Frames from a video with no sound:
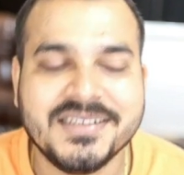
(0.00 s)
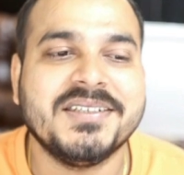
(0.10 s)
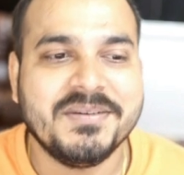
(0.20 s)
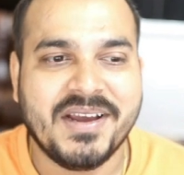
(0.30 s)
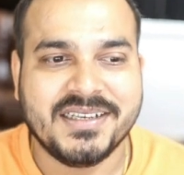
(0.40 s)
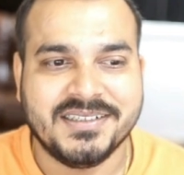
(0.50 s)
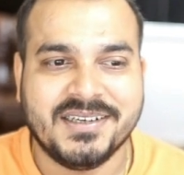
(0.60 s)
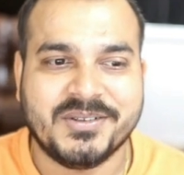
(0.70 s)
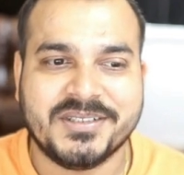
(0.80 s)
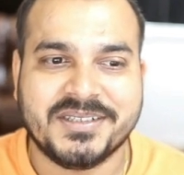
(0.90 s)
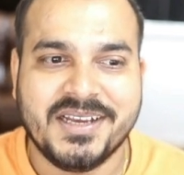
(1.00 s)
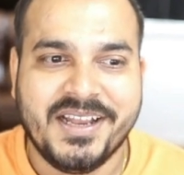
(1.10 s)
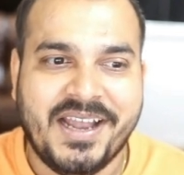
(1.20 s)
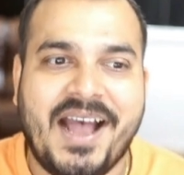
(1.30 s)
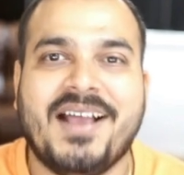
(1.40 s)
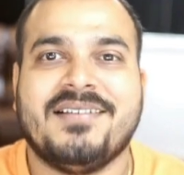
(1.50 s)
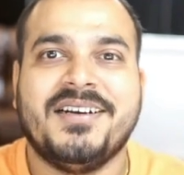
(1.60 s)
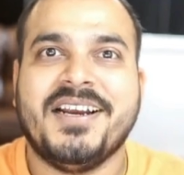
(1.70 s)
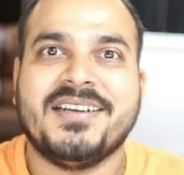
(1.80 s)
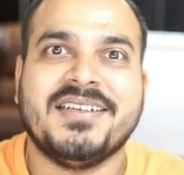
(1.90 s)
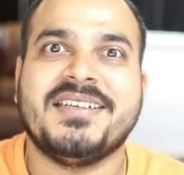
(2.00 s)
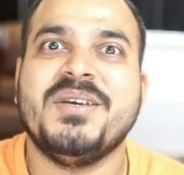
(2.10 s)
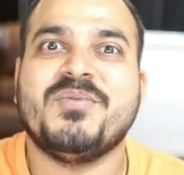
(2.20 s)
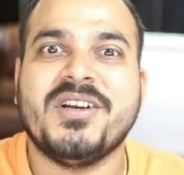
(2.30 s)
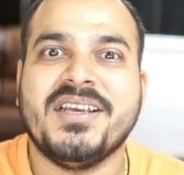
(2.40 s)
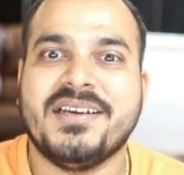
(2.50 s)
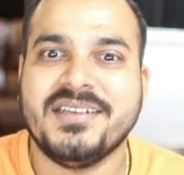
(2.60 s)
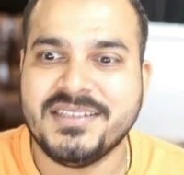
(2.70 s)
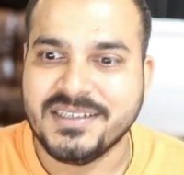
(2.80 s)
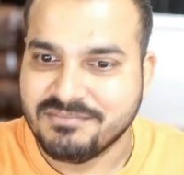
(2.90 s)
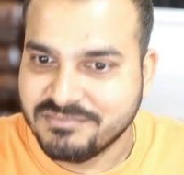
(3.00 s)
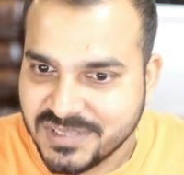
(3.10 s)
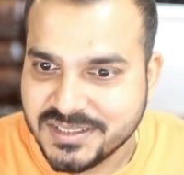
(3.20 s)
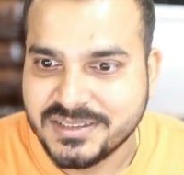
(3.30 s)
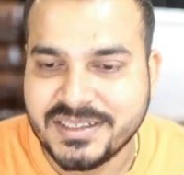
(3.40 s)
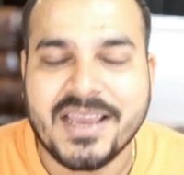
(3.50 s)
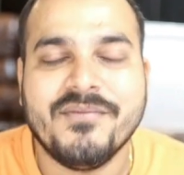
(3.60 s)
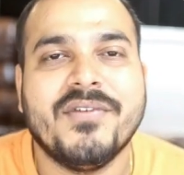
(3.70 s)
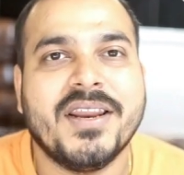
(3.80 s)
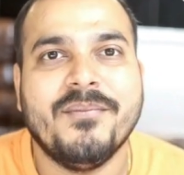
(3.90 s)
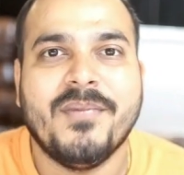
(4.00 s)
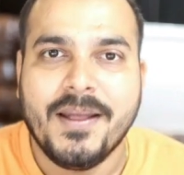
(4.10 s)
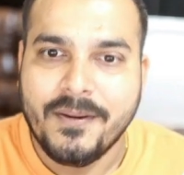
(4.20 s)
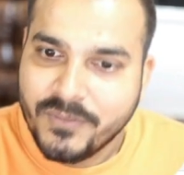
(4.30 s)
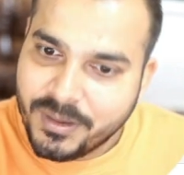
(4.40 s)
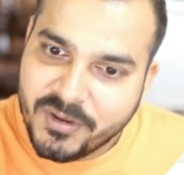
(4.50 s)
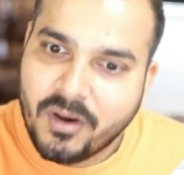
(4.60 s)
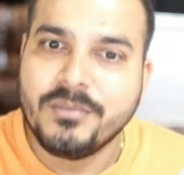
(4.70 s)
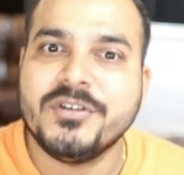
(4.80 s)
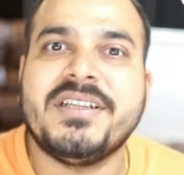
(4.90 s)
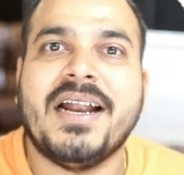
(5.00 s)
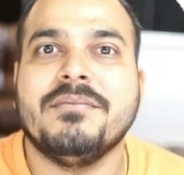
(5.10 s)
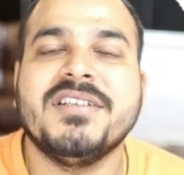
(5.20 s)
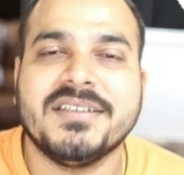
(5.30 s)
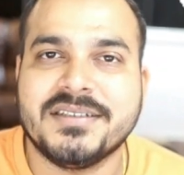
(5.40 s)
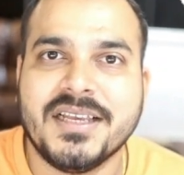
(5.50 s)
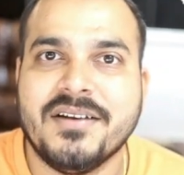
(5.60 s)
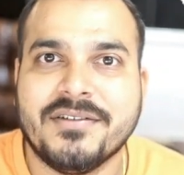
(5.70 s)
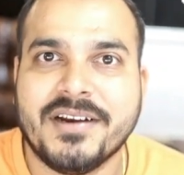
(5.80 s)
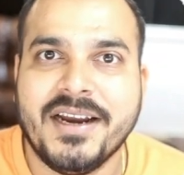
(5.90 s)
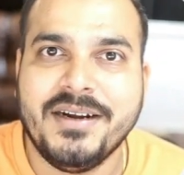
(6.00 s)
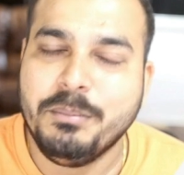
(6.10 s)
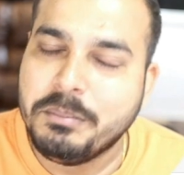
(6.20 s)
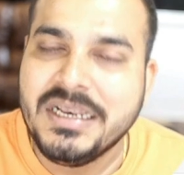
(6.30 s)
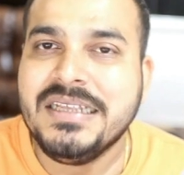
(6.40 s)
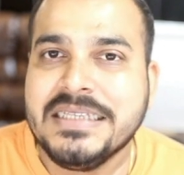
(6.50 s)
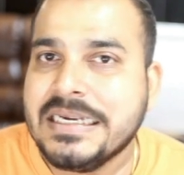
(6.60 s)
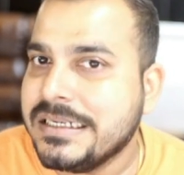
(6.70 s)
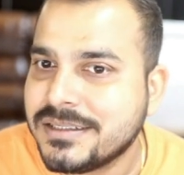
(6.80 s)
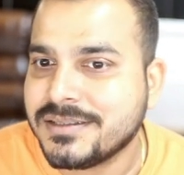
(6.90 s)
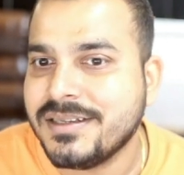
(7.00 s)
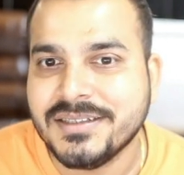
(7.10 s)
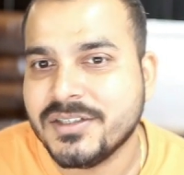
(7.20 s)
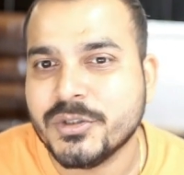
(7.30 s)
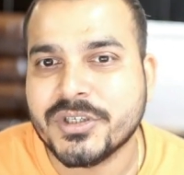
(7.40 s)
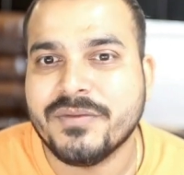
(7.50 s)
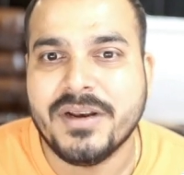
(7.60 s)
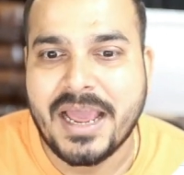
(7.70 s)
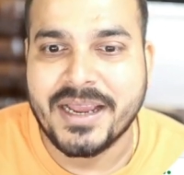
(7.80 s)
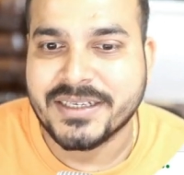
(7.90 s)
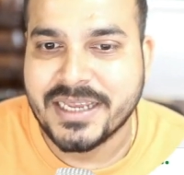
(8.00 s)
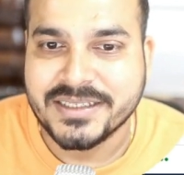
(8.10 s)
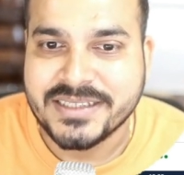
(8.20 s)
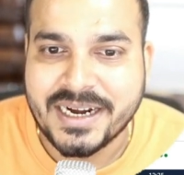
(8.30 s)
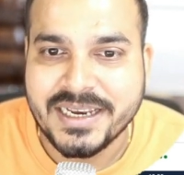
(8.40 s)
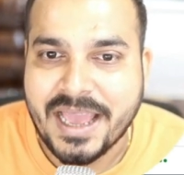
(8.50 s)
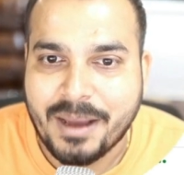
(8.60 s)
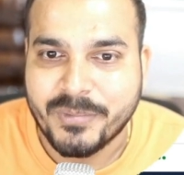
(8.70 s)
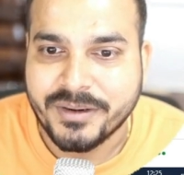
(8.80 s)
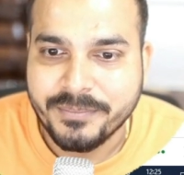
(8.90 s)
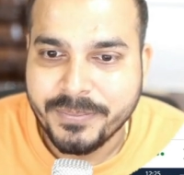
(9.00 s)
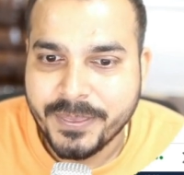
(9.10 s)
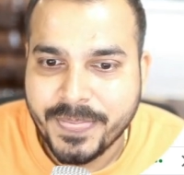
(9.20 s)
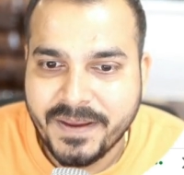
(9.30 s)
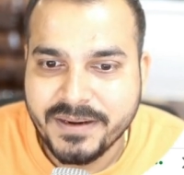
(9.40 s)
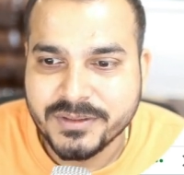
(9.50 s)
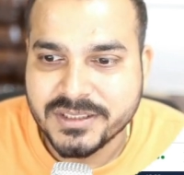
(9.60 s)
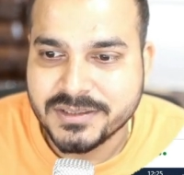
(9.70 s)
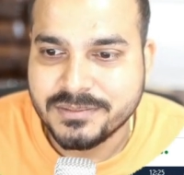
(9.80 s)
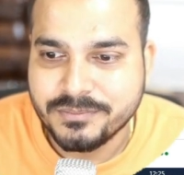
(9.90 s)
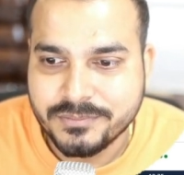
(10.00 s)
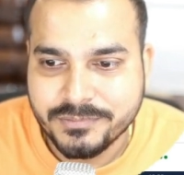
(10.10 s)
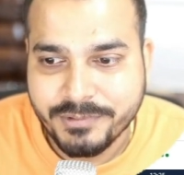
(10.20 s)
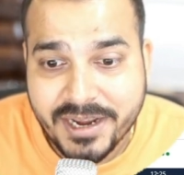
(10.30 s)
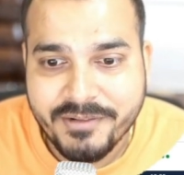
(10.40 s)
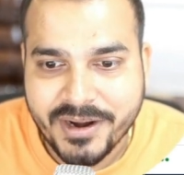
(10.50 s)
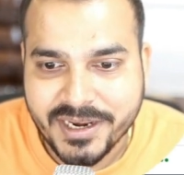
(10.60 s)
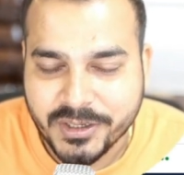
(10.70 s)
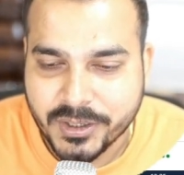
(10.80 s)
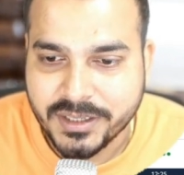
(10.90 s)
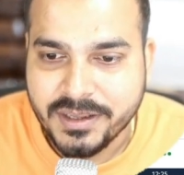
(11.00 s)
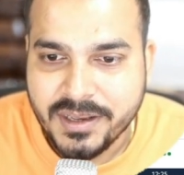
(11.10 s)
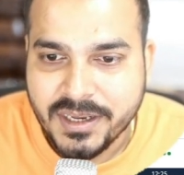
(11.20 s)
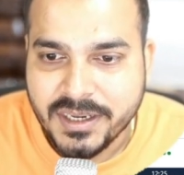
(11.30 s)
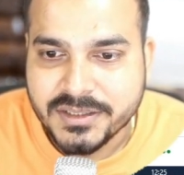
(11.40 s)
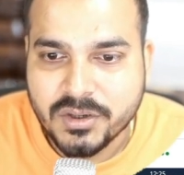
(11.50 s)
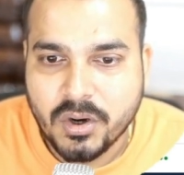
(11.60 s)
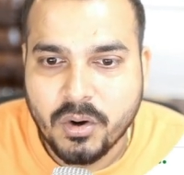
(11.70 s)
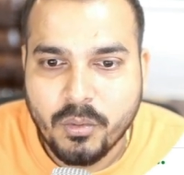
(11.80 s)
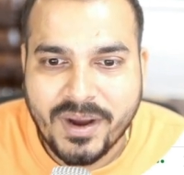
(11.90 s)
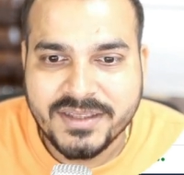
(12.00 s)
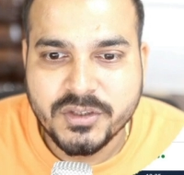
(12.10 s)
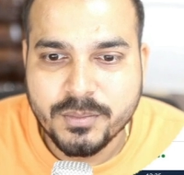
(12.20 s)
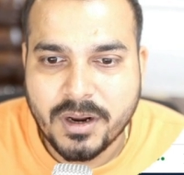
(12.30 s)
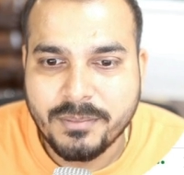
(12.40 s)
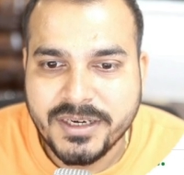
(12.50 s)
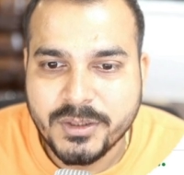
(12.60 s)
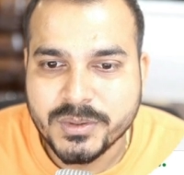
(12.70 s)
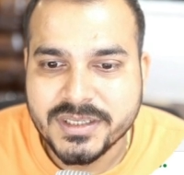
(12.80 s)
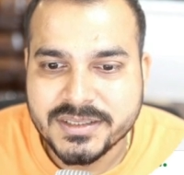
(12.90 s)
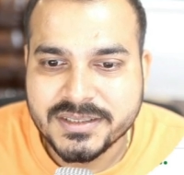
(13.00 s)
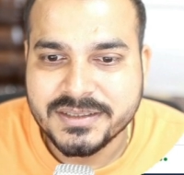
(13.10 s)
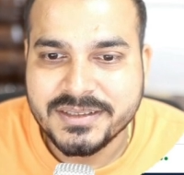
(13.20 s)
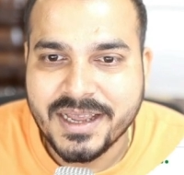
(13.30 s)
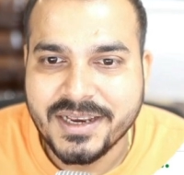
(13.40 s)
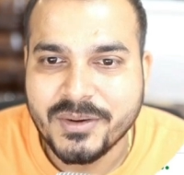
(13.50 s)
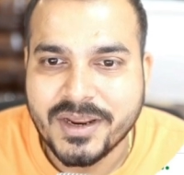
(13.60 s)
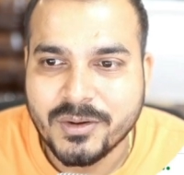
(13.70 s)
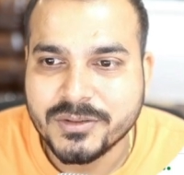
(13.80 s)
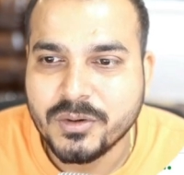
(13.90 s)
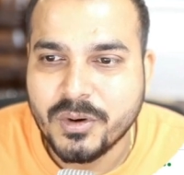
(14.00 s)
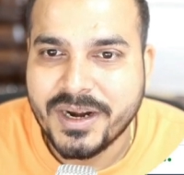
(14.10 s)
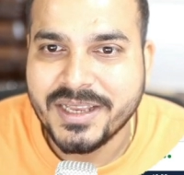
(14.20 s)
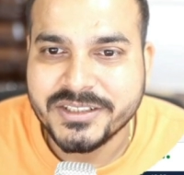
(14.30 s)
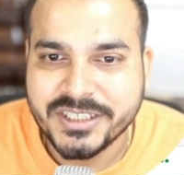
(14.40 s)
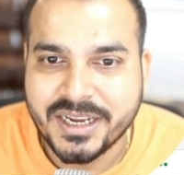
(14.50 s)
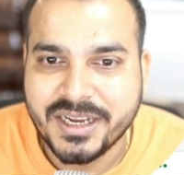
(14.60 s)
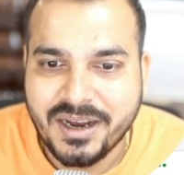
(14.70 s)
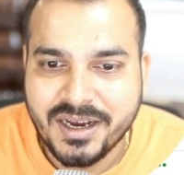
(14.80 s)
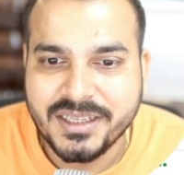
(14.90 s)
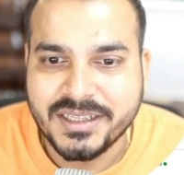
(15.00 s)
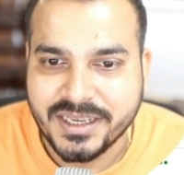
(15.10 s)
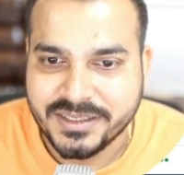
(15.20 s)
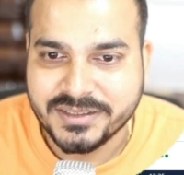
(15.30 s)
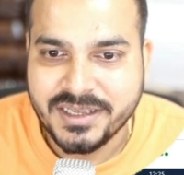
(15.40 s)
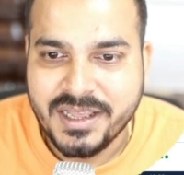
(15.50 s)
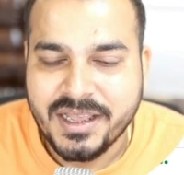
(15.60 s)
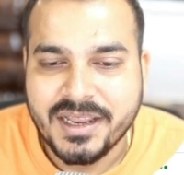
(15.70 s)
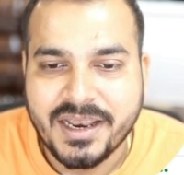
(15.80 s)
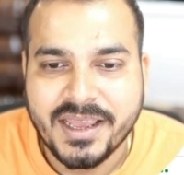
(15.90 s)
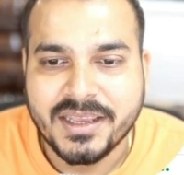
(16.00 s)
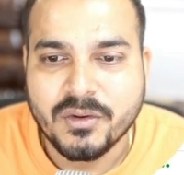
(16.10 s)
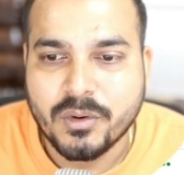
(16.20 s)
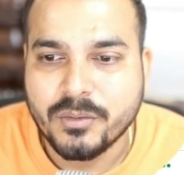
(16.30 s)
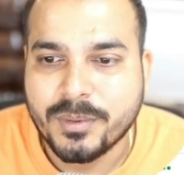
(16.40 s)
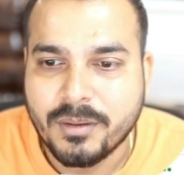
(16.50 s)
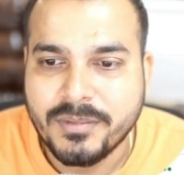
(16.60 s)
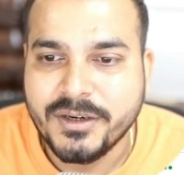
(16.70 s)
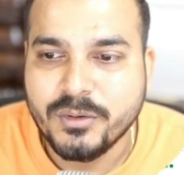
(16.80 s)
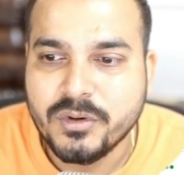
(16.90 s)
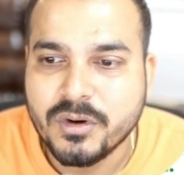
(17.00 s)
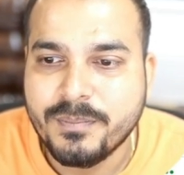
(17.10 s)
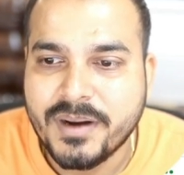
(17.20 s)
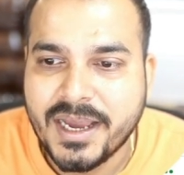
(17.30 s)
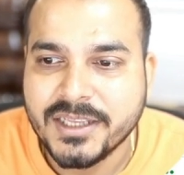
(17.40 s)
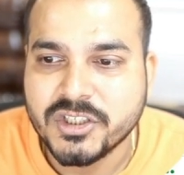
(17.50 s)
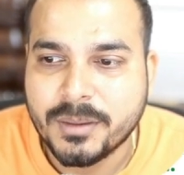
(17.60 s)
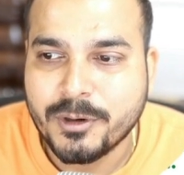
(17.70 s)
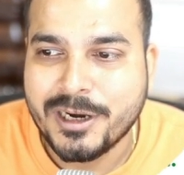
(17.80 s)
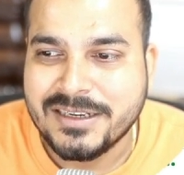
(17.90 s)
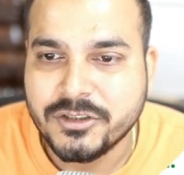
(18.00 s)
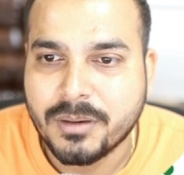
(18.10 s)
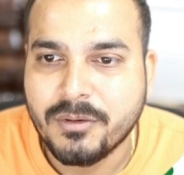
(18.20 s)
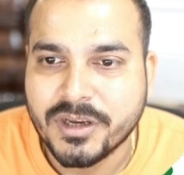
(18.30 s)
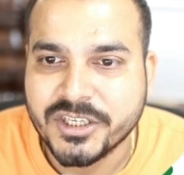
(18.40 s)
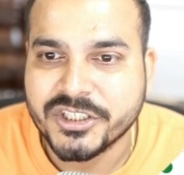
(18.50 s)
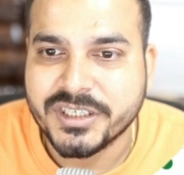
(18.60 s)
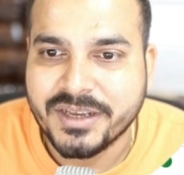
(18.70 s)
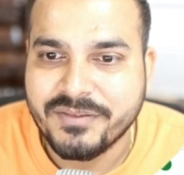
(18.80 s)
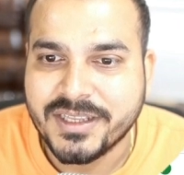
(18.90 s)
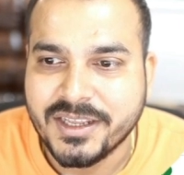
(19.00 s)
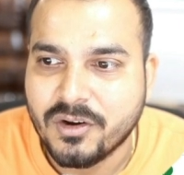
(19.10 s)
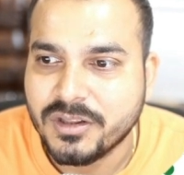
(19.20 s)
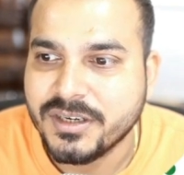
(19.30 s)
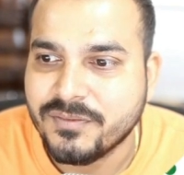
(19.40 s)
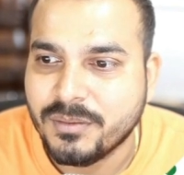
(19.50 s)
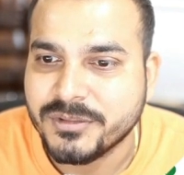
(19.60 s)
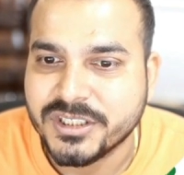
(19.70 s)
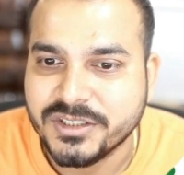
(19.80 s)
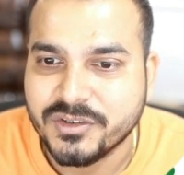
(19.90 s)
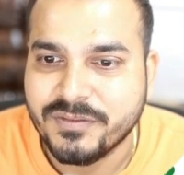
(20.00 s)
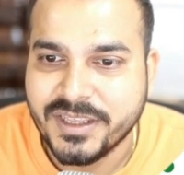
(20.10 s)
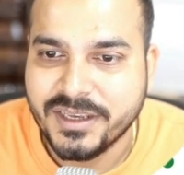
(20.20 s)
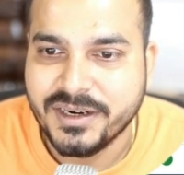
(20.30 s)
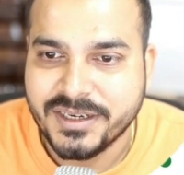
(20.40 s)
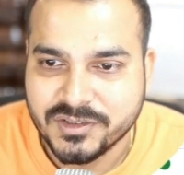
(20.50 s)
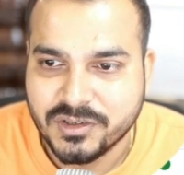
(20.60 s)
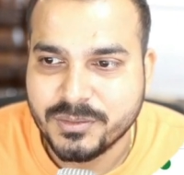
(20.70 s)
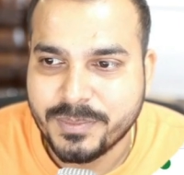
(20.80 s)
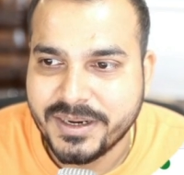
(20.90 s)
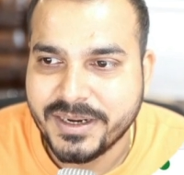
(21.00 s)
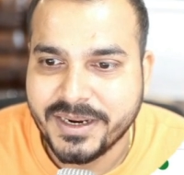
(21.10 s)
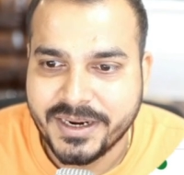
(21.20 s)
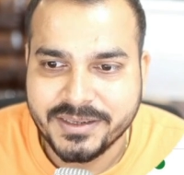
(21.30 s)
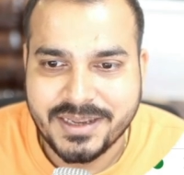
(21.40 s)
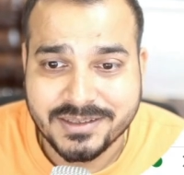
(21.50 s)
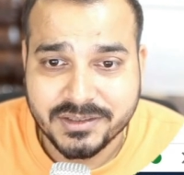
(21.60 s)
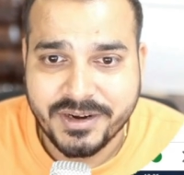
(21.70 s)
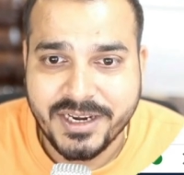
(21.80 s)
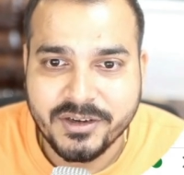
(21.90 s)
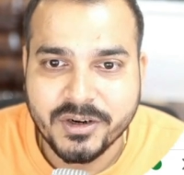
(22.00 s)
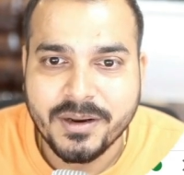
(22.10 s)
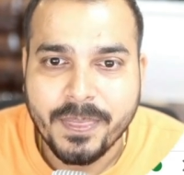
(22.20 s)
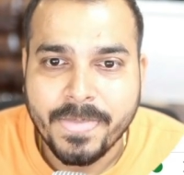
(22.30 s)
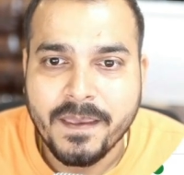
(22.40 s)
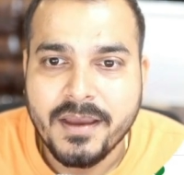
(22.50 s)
Just imagine now, just as the data set keeps on increasing, this time frame will be almost that much itself, right? Milliseconds, the execution will exactly happen, right? Which is really, really good. So once you probably do this, then you can also go ahead and check other things. Like you want to probably do group by, job title, job location, everything, all the information is over here. It is also printing it. That's really good.